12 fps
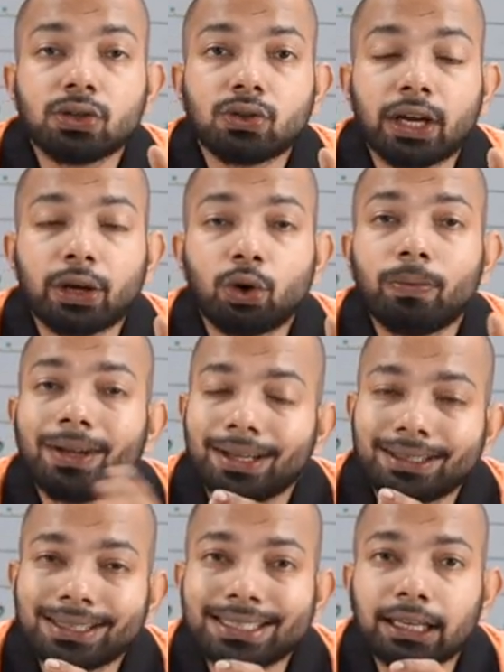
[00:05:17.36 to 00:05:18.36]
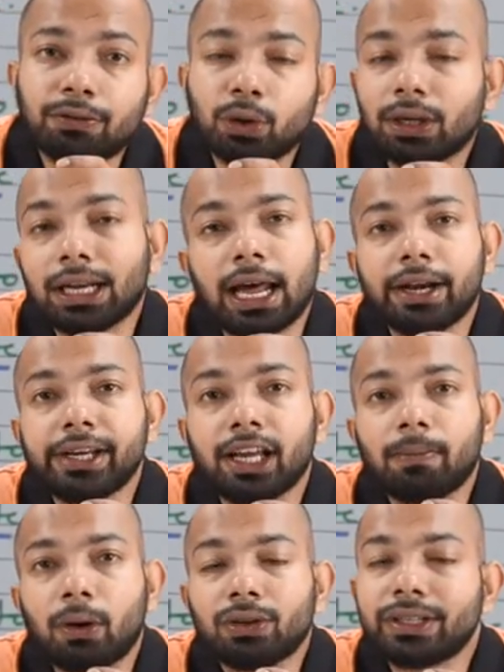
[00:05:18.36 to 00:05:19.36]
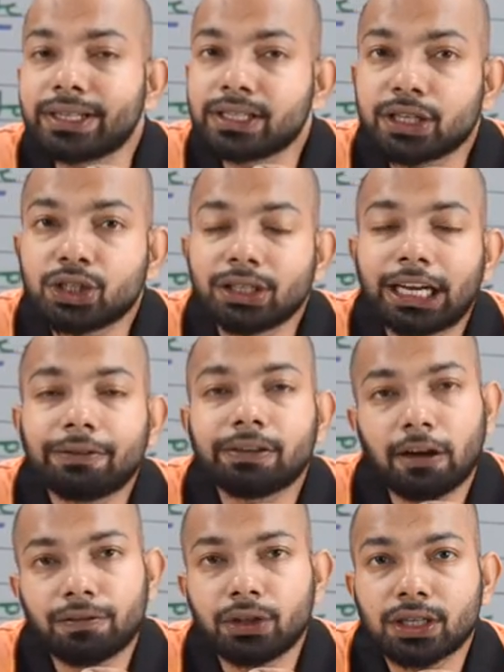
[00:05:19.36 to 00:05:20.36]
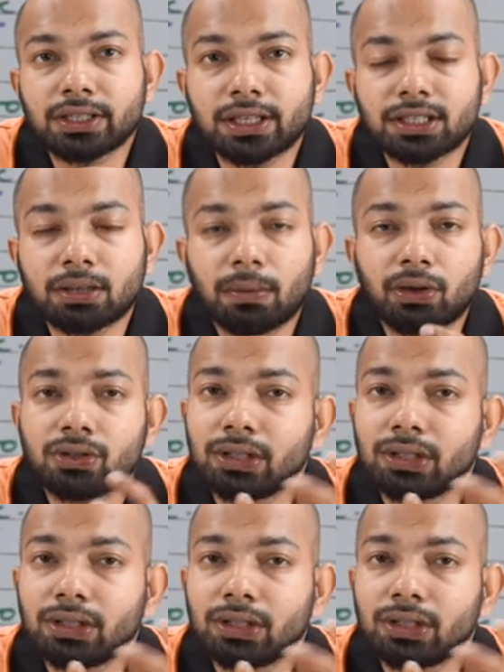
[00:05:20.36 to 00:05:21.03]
So I hope this gave you a clarity about the distinction that we have to discuss about.